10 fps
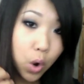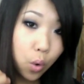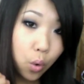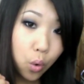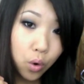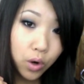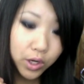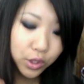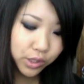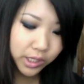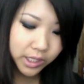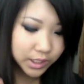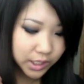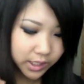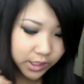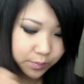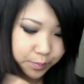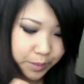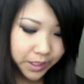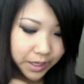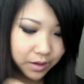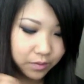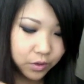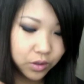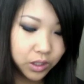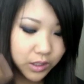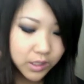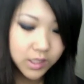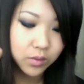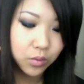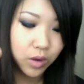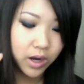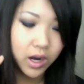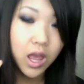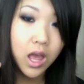or you can just pick out a few colors and wear.